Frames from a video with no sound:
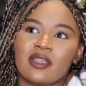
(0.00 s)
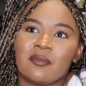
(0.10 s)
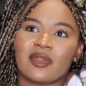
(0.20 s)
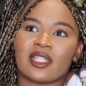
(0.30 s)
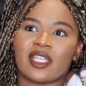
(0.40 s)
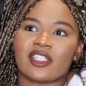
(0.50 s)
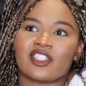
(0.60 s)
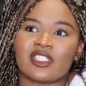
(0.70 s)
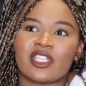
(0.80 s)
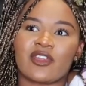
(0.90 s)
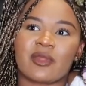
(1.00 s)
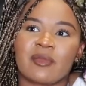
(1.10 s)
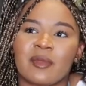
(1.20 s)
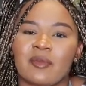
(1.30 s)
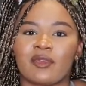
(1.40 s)
but like just hearing
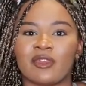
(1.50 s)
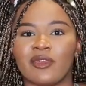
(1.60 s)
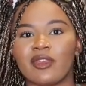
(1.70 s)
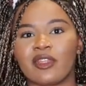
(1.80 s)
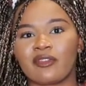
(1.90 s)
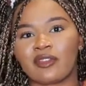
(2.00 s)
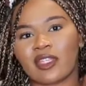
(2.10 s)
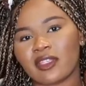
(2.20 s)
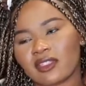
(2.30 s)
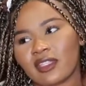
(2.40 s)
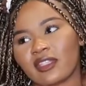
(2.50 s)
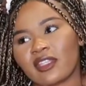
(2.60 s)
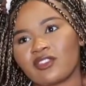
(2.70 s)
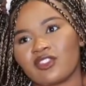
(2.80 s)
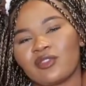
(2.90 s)
people and learning things that
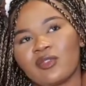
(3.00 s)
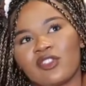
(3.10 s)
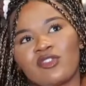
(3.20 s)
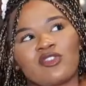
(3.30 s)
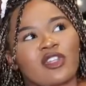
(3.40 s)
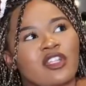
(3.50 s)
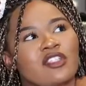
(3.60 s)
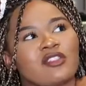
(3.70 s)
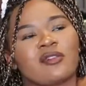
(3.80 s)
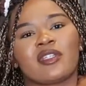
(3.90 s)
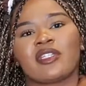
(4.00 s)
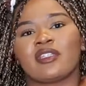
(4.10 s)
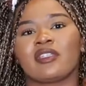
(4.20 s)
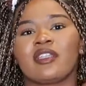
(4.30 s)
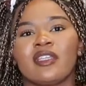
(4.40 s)
they do and you try to do it,
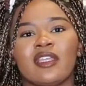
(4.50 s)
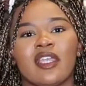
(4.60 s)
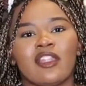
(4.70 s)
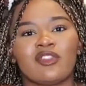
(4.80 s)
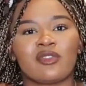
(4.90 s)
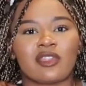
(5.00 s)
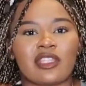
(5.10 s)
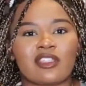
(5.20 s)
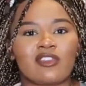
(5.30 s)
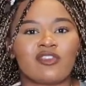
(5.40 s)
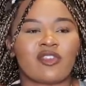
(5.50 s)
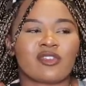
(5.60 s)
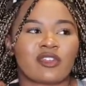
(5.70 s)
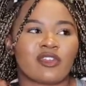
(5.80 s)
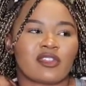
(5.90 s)
and you, that's how you grow
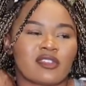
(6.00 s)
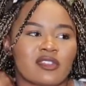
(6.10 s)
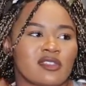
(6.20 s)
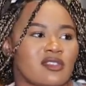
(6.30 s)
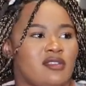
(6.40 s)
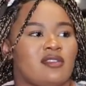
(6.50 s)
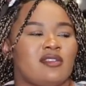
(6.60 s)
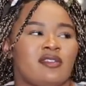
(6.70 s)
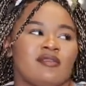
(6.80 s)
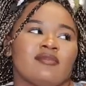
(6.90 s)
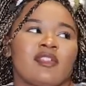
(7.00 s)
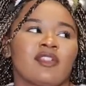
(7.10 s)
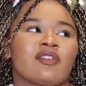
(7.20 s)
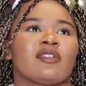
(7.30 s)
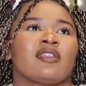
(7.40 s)
as an artist, is
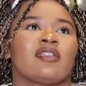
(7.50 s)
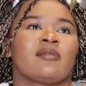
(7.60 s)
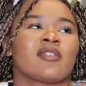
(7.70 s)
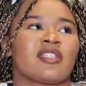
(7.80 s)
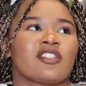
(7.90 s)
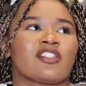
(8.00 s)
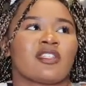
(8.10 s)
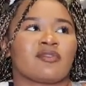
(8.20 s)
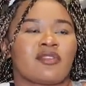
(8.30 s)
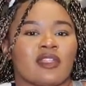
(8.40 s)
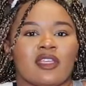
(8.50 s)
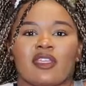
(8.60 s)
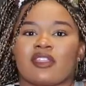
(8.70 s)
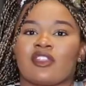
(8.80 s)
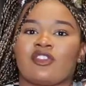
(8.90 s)
literally imitation, I feel
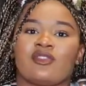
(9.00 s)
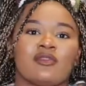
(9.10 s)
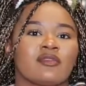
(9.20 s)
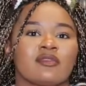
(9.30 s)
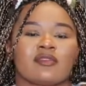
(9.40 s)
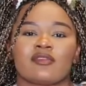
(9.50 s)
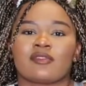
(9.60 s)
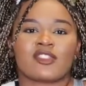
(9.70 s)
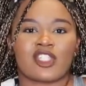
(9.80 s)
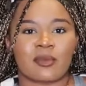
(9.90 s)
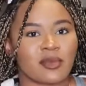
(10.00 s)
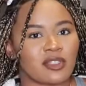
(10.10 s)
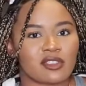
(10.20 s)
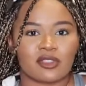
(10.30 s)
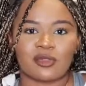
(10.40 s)
like, and then you shape it
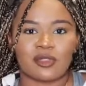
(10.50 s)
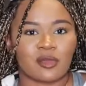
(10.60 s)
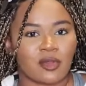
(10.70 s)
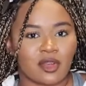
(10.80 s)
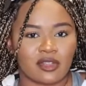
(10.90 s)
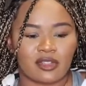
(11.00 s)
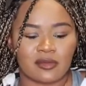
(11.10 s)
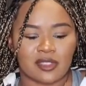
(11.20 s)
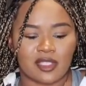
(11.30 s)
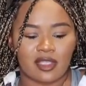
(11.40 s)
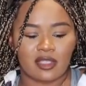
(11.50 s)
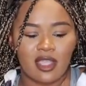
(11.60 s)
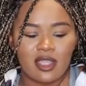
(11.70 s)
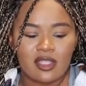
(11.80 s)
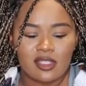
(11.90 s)
into who you are, you know what I'm
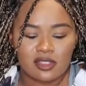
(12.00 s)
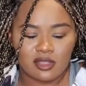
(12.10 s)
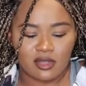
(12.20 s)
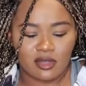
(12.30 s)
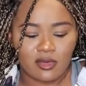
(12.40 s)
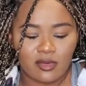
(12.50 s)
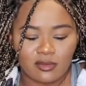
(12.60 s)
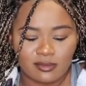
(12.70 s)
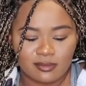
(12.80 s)
saying? So